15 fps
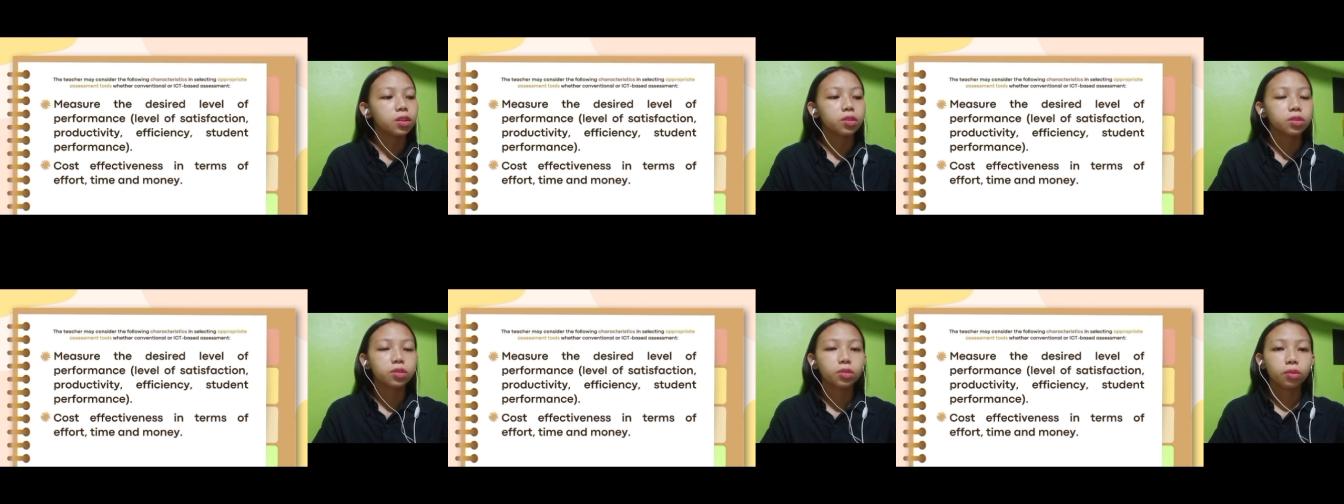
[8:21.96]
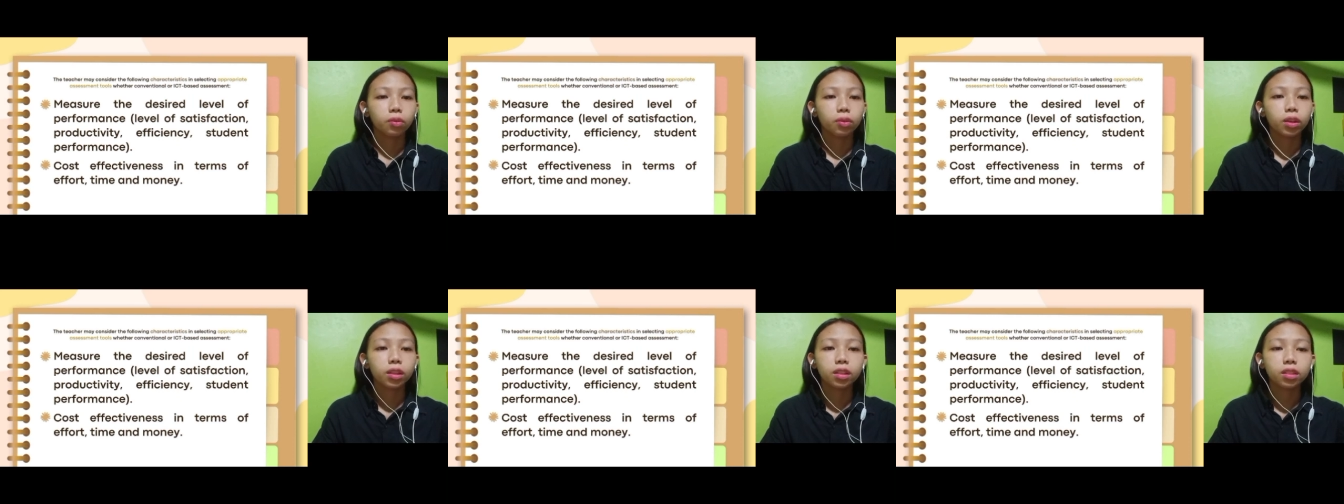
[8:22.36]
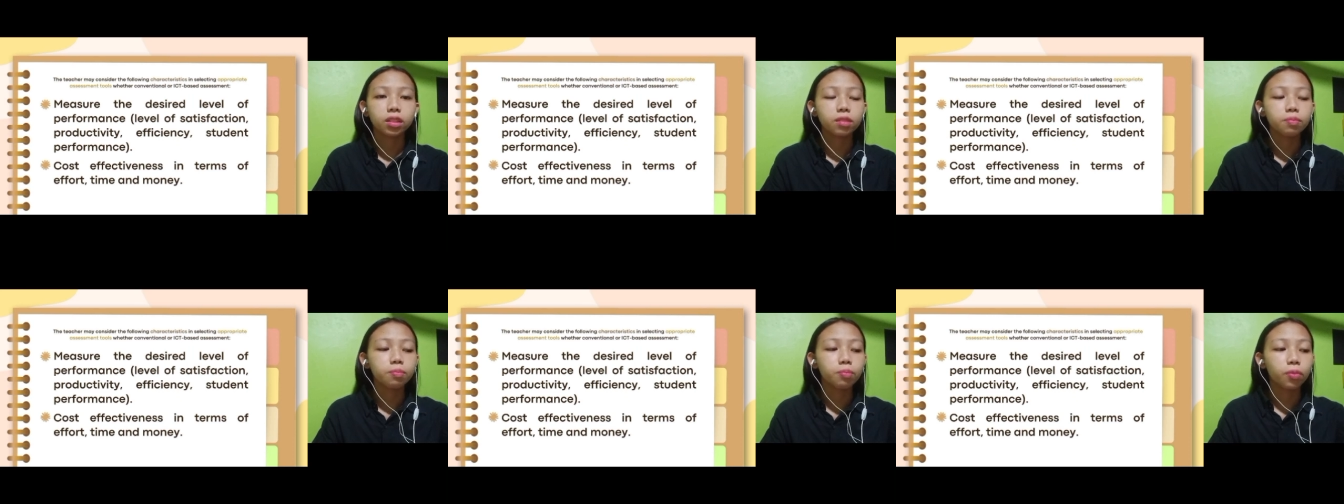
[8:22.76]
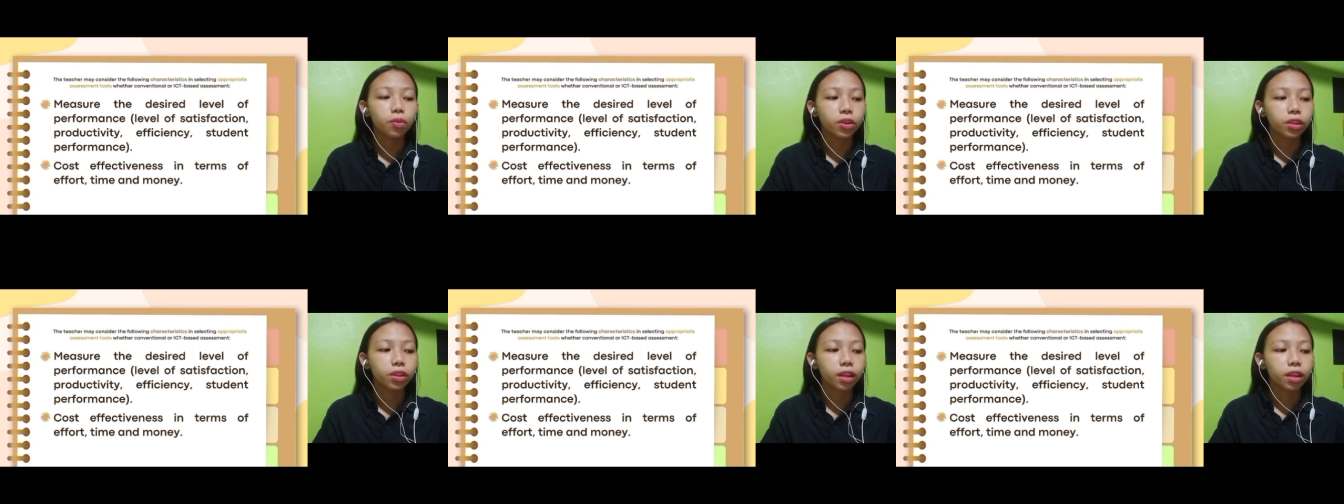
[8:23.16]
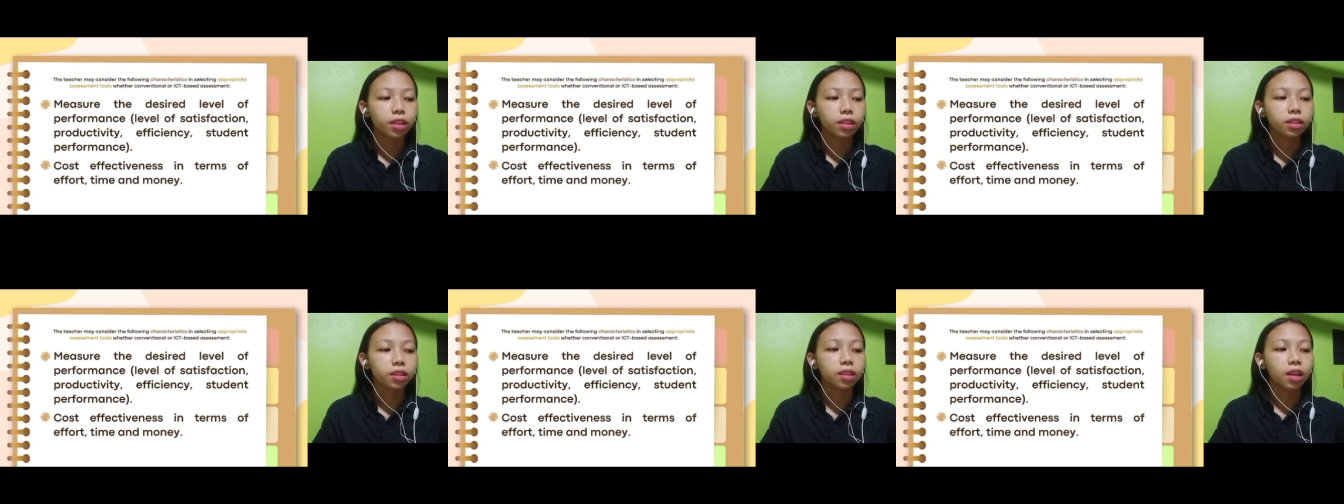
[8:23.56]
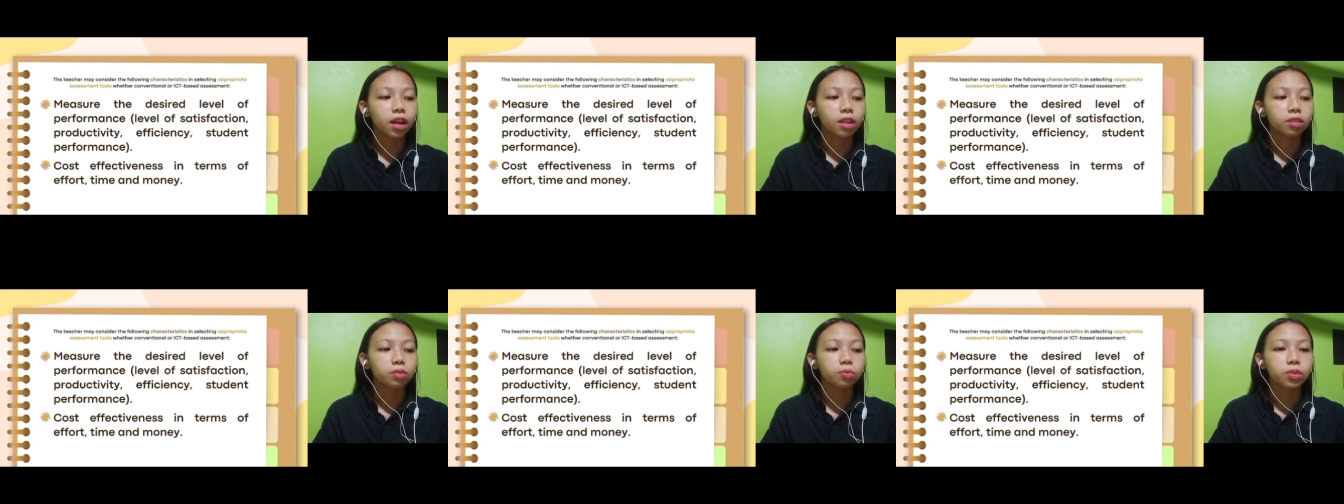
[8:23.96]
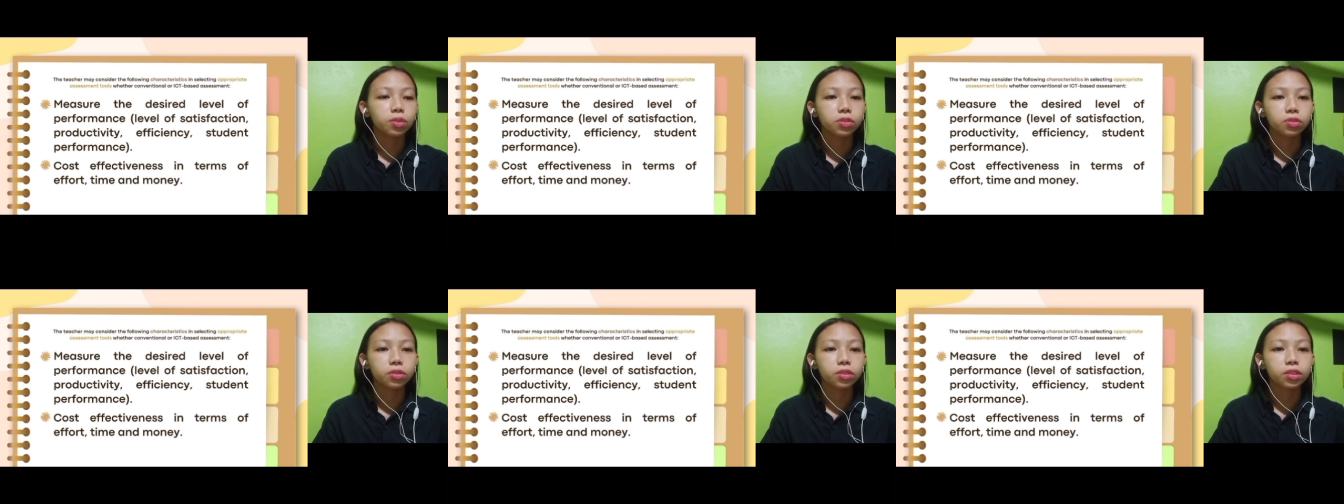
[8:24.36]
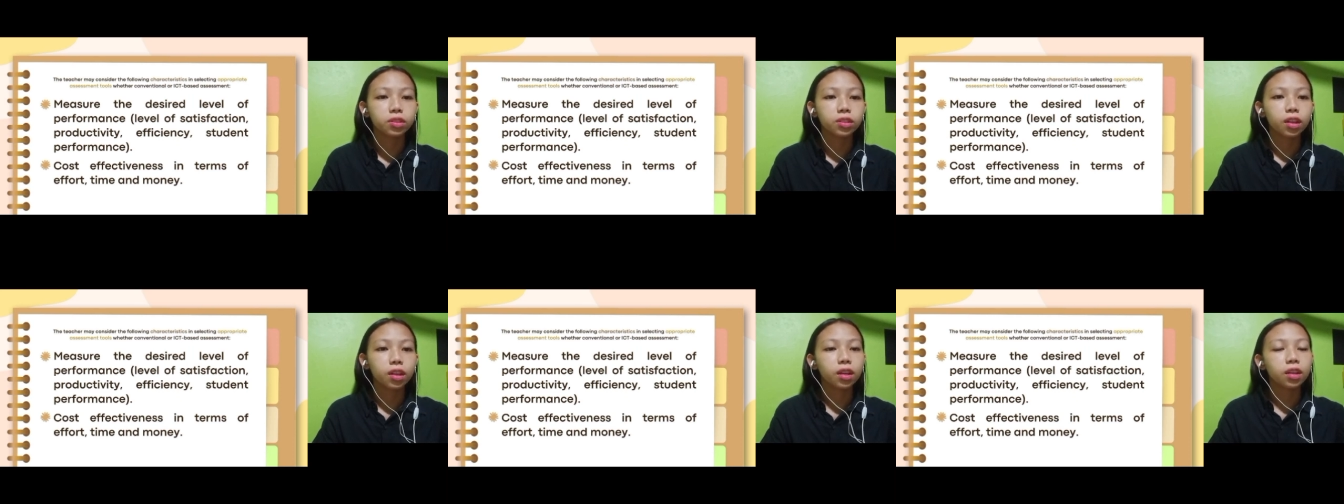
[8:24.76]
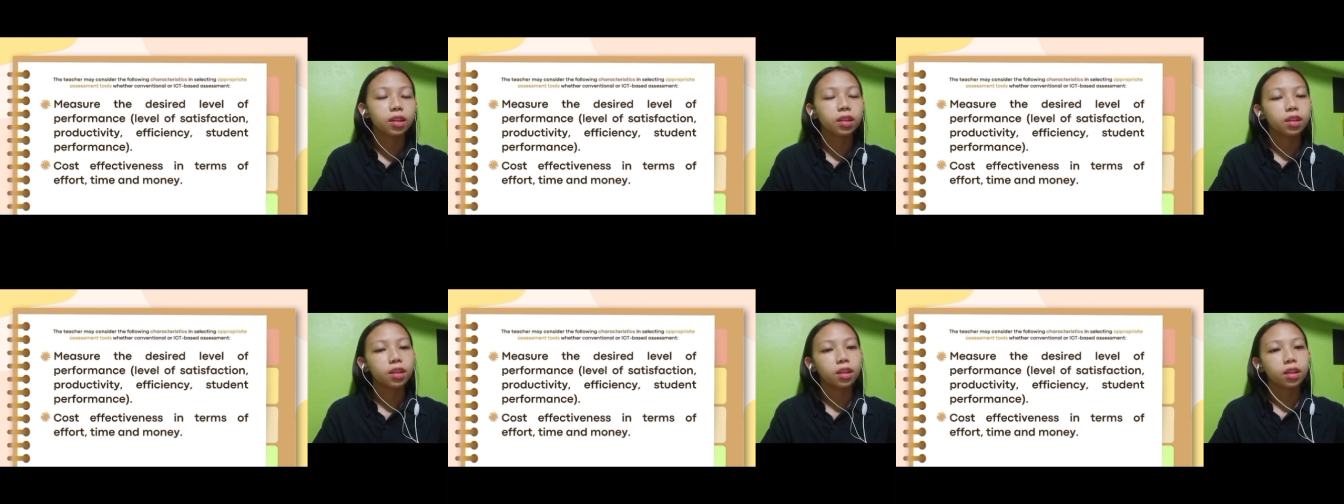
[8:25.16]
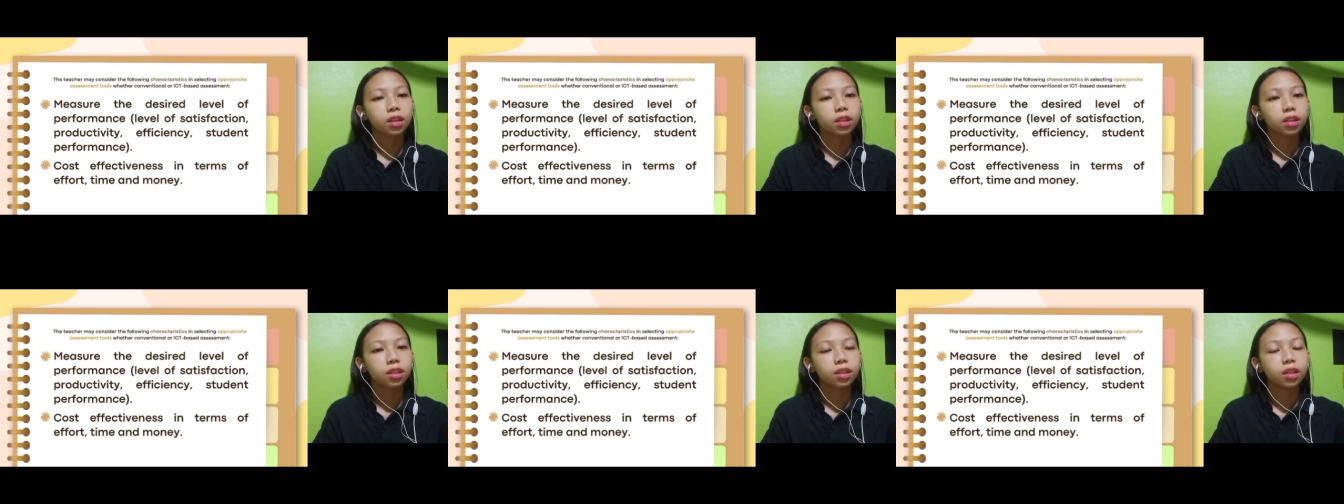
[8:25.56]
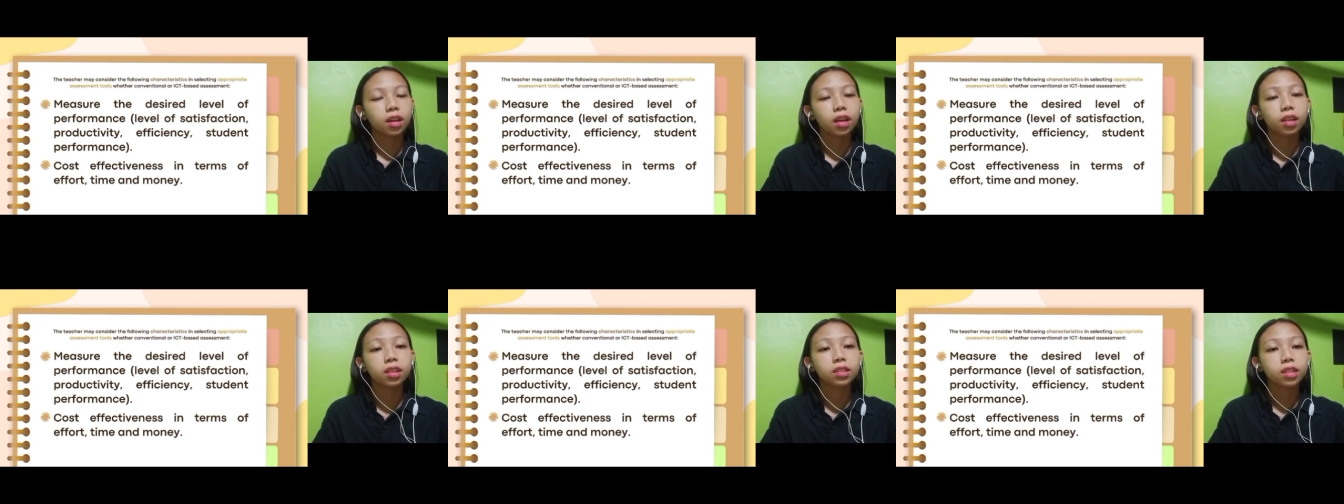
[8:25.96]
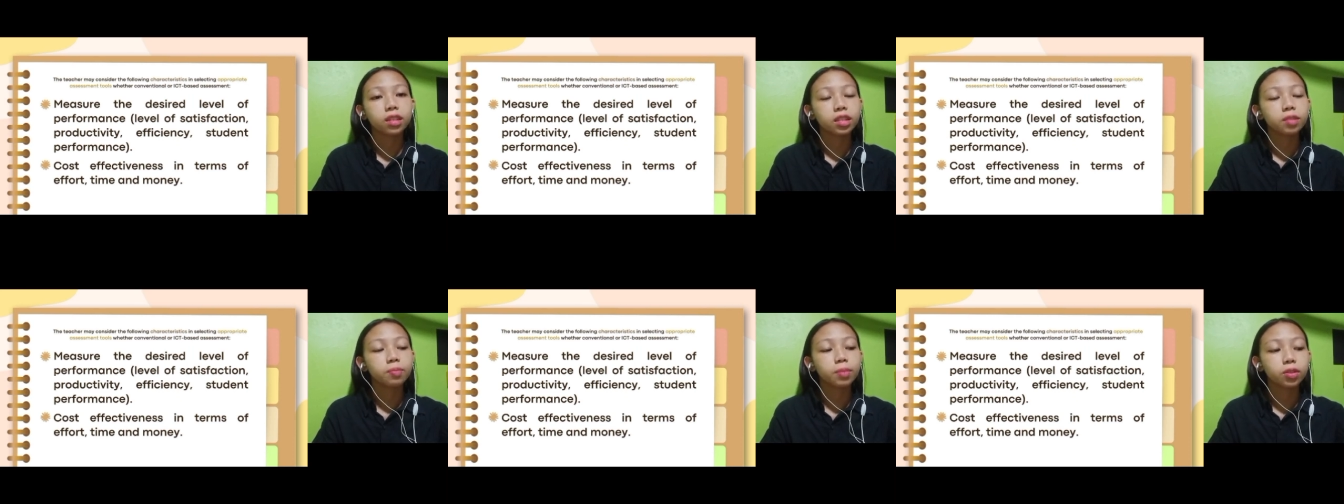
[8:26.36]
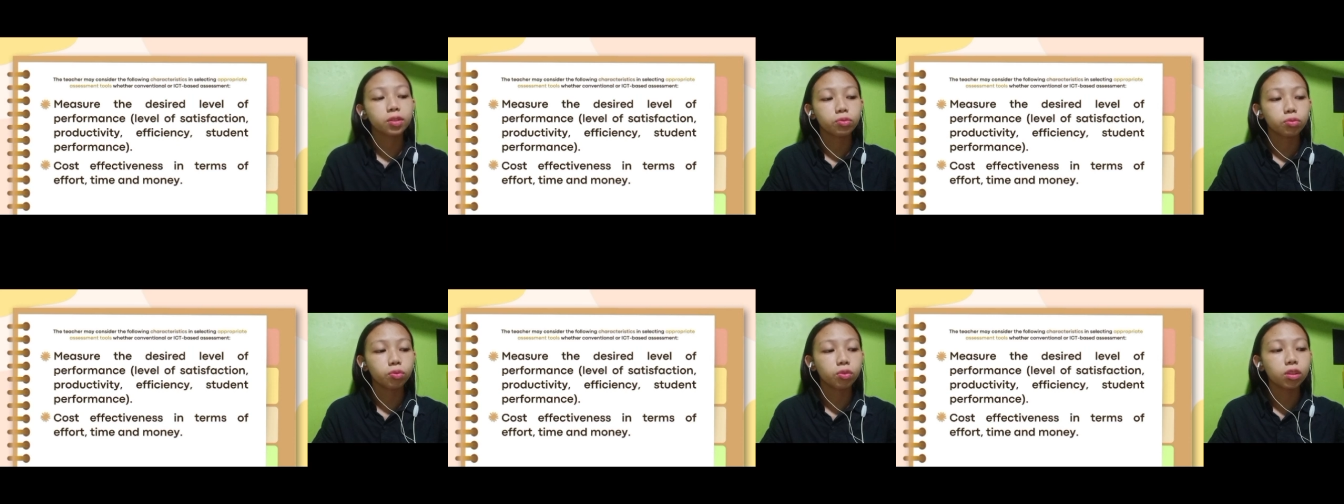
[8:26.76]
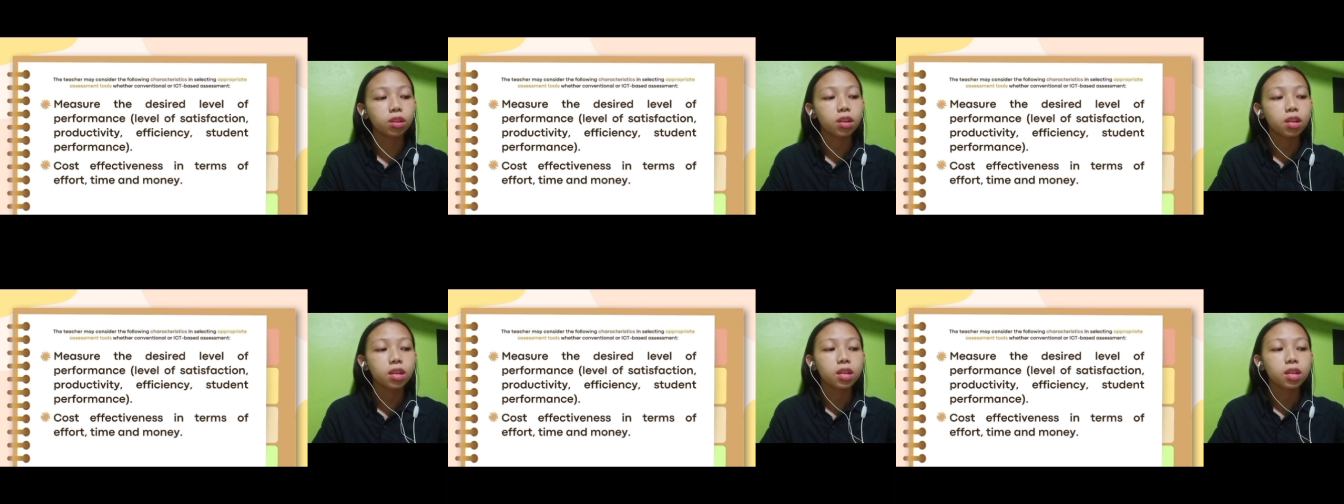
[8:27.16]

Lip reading: So it is important that we choose an assessment tool